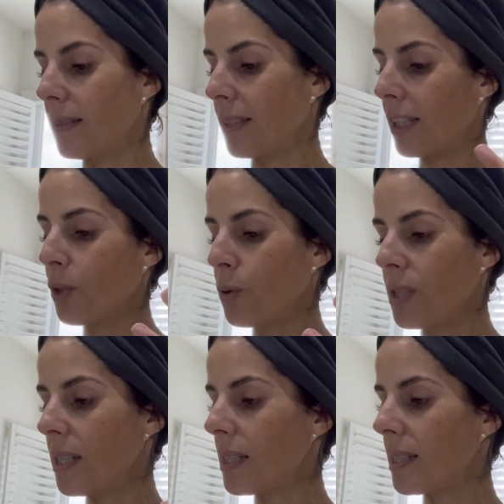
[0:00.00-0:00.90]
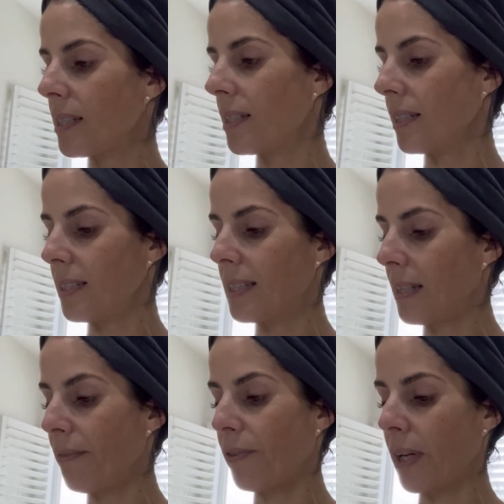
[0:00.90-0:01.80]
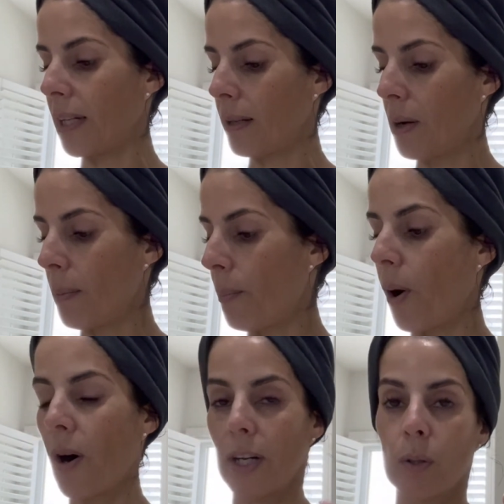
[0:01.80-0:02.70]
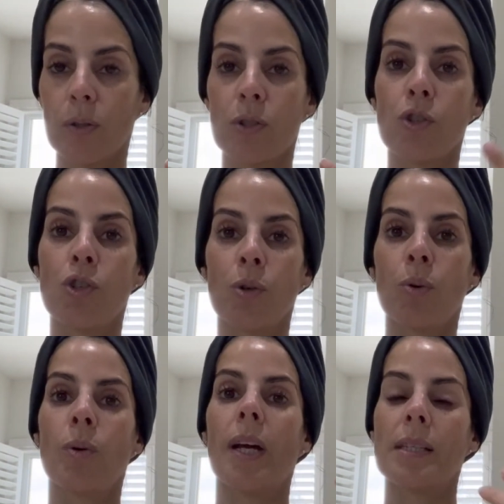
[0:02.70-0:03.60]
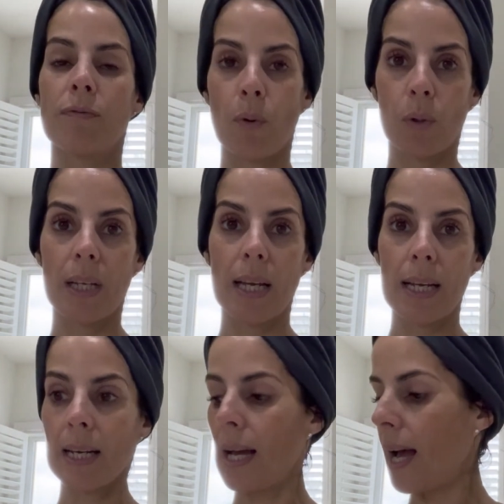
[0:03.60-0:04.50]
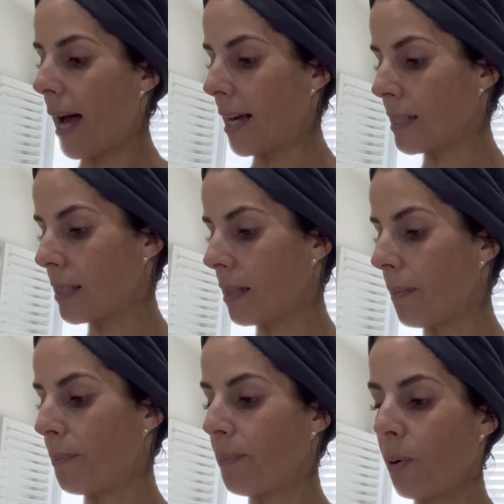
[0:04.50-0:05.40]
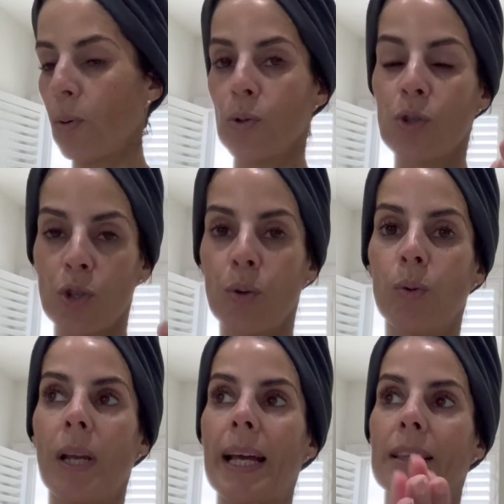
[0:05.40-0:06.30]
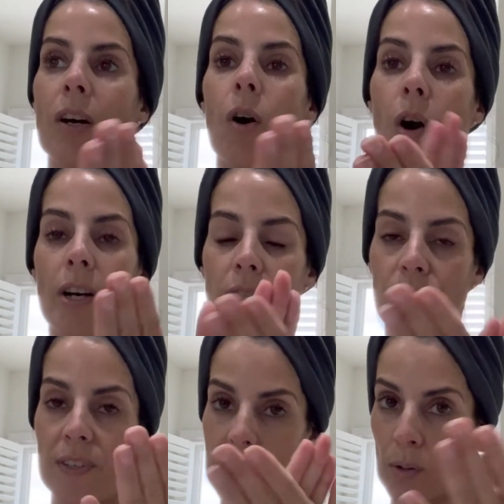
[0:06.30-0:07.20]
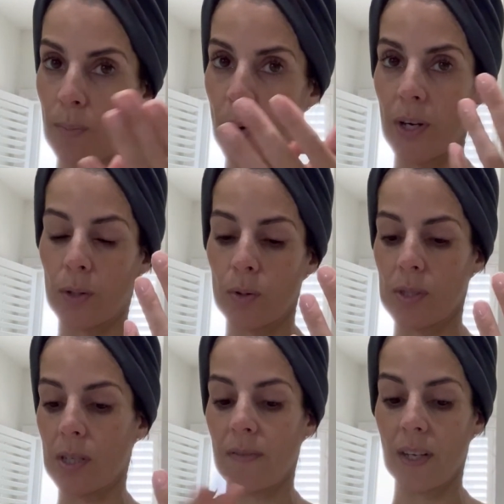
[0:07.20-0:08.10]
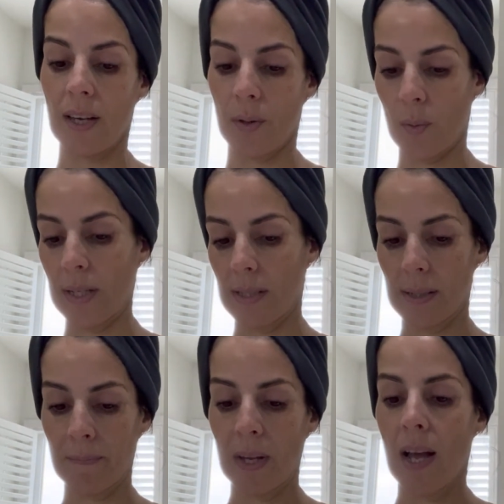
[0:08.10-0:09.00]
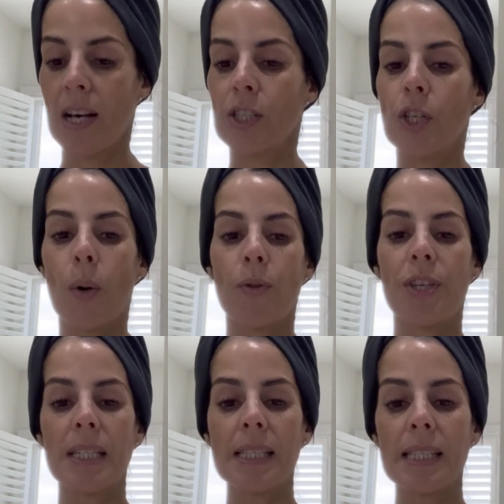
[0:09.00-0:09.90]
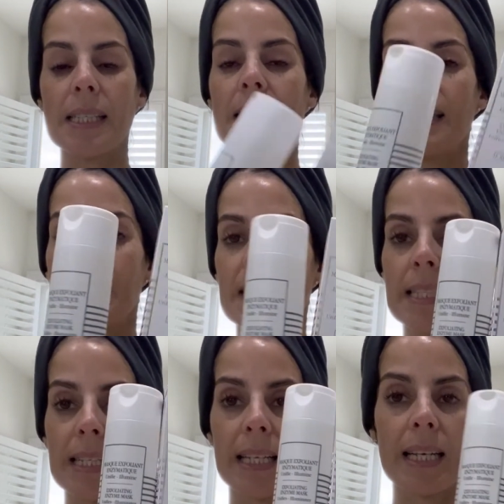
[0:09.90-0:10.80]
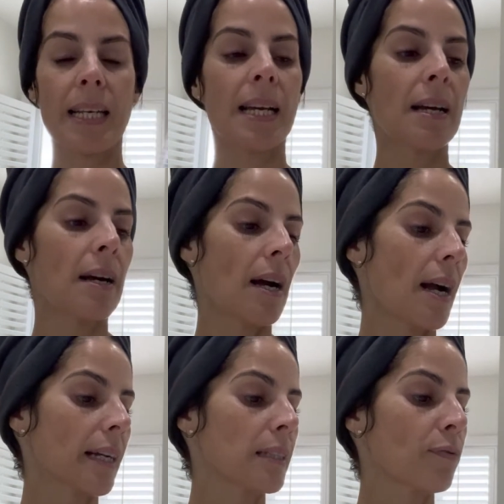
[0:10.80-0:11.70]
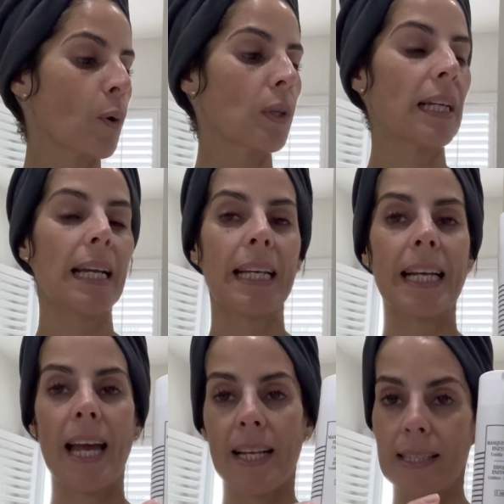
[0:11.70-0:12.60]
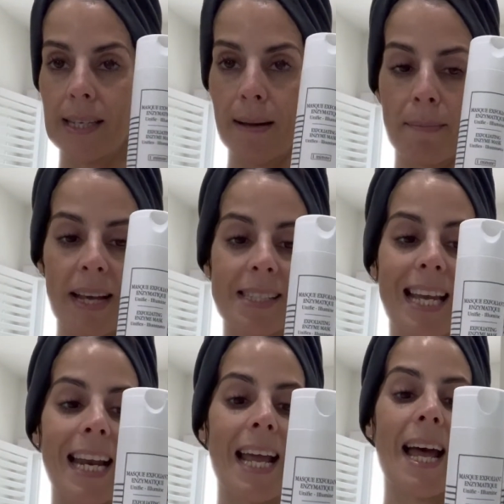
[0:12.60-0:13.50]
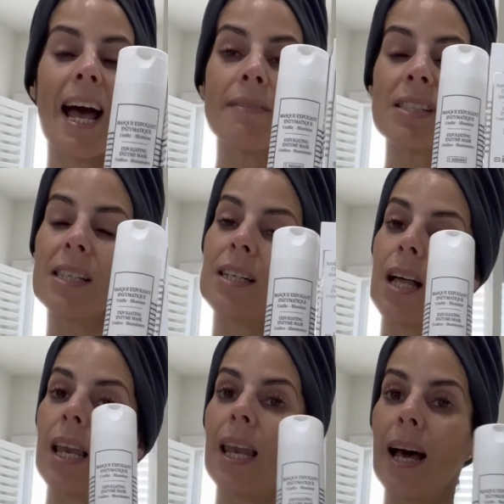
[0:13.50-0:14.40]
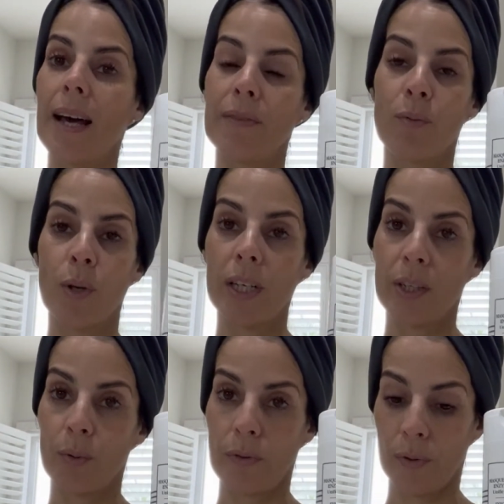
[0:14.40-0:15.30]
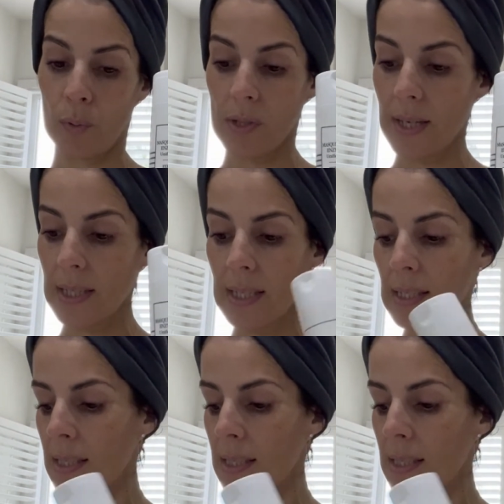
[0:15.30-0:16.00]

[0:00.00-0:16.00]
uses different particles to exfoliate as opposed to like the harsh physical particles of the other ones. So this is the Sisley Exfoliating Enzyme Mask, and I have seen a lot of really good reviews on this.